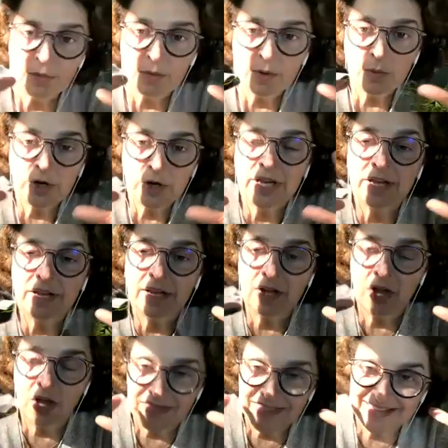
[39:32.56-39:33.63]
we're working
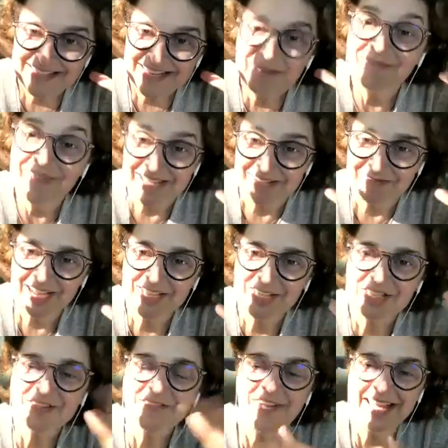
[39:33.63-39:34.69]
on the template. We're
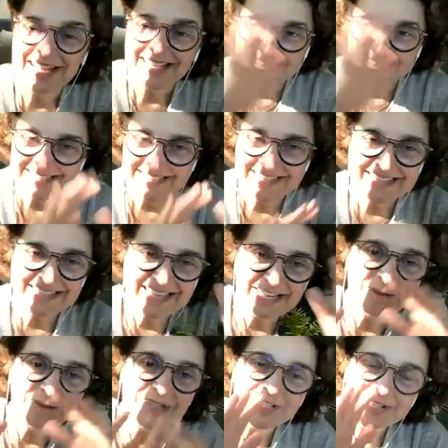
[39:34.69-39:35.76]
actually finalizing the
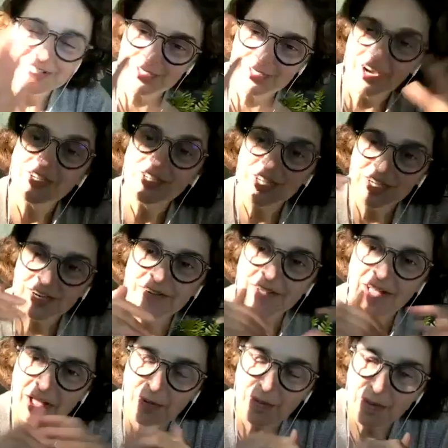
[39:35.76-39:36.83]
language and the structure of
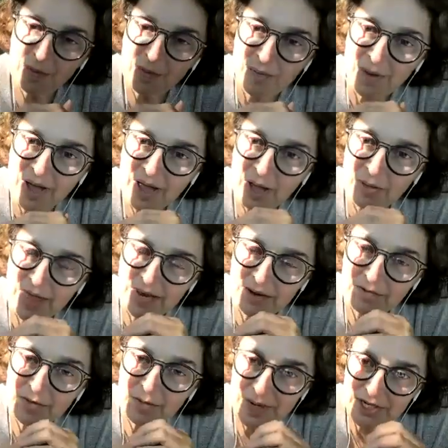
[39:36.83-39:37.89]
how that
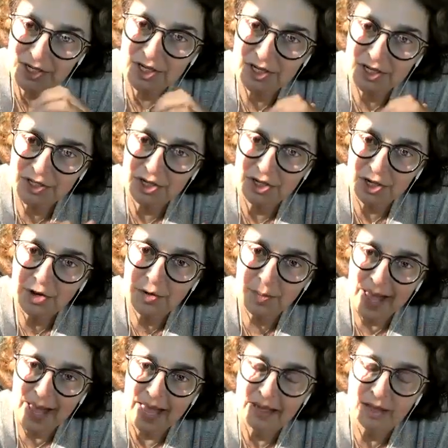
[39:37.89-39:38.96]
information is going to go
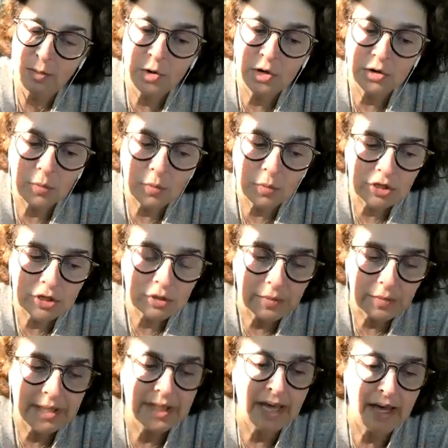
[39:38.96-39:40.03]
back. And we're
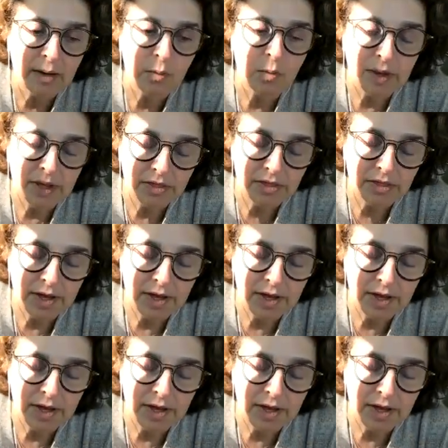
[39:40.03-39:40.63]
doing that with